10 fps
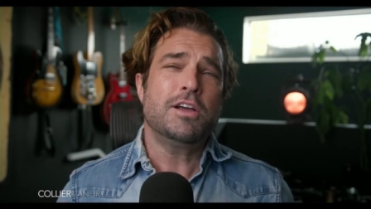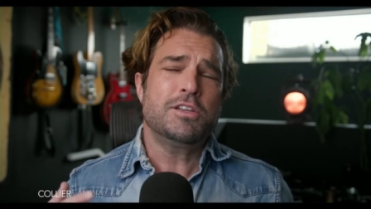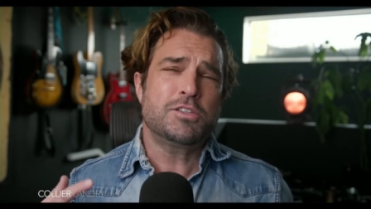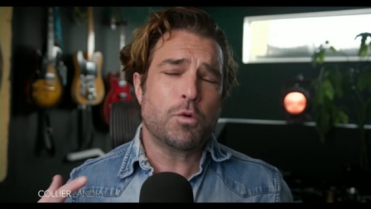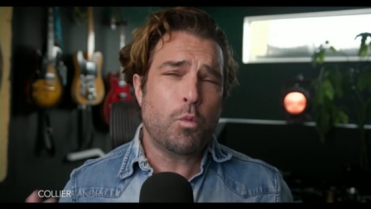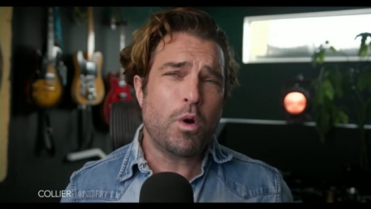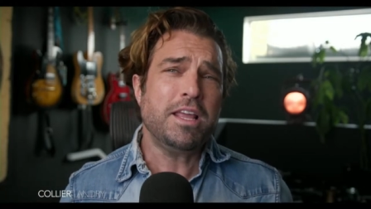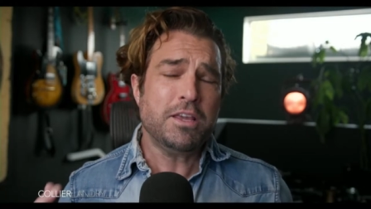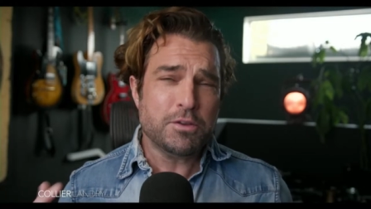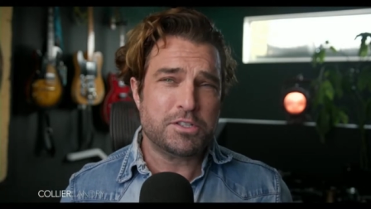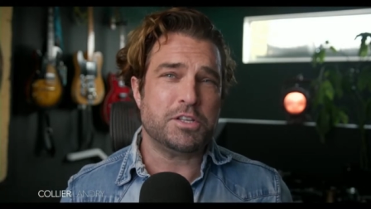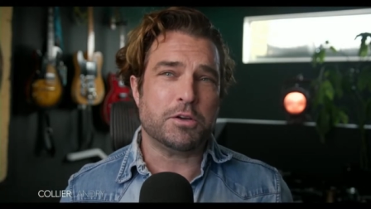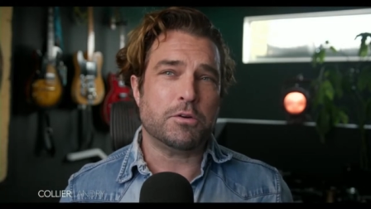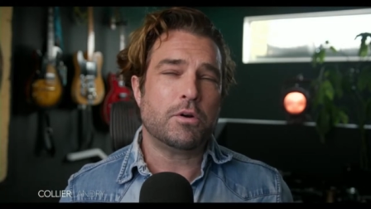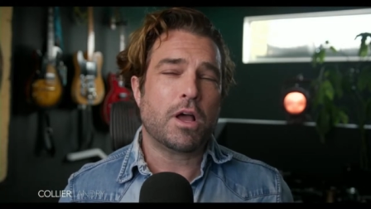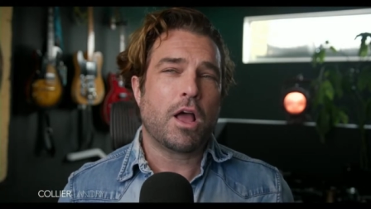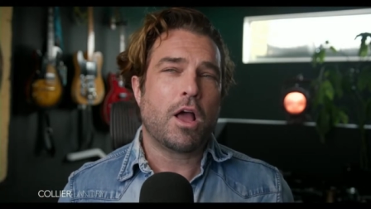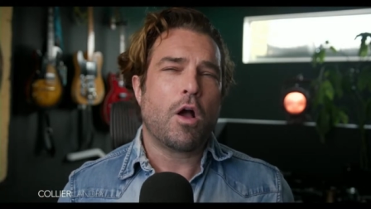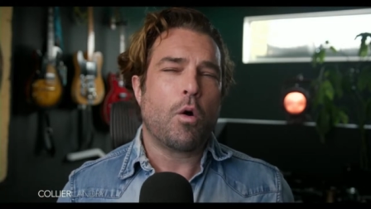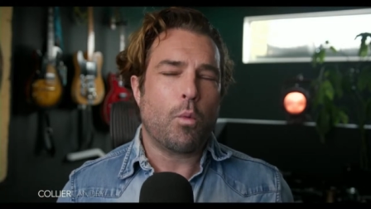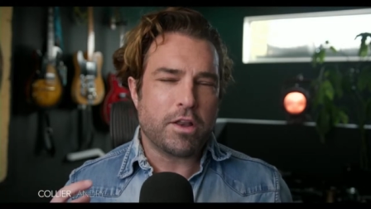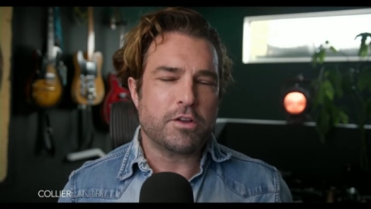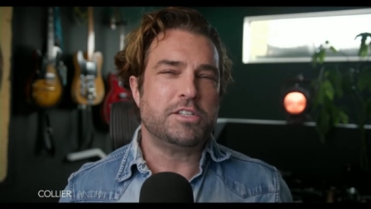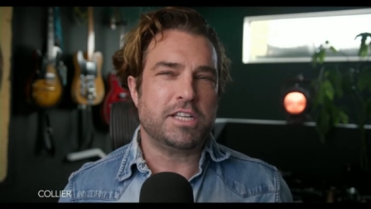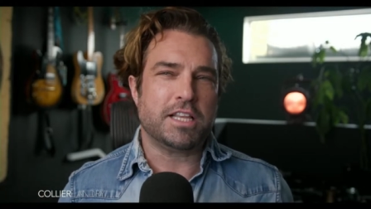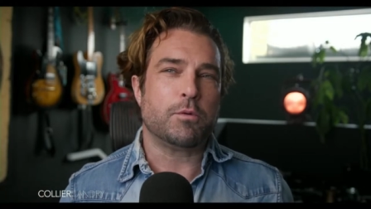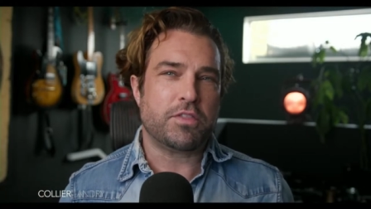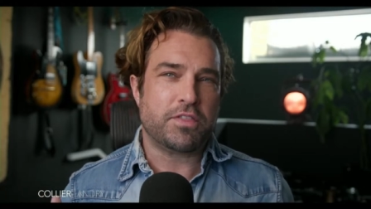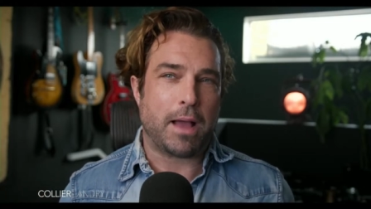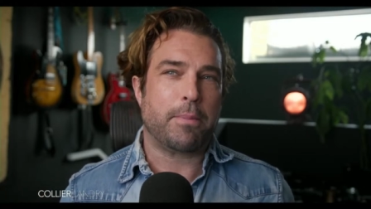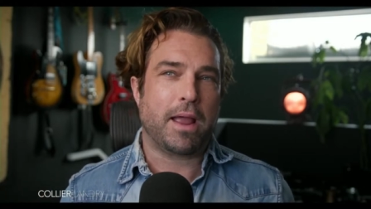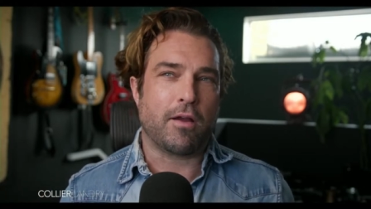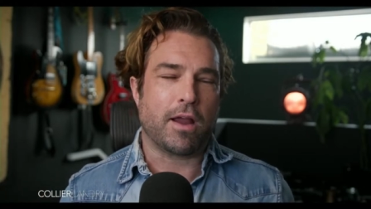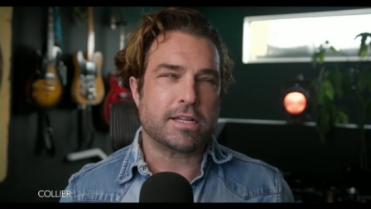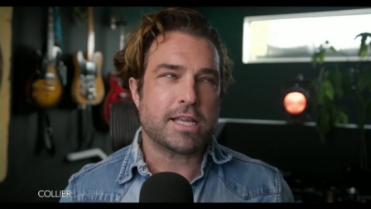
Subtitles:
So what do you do when you're dealing with that parent?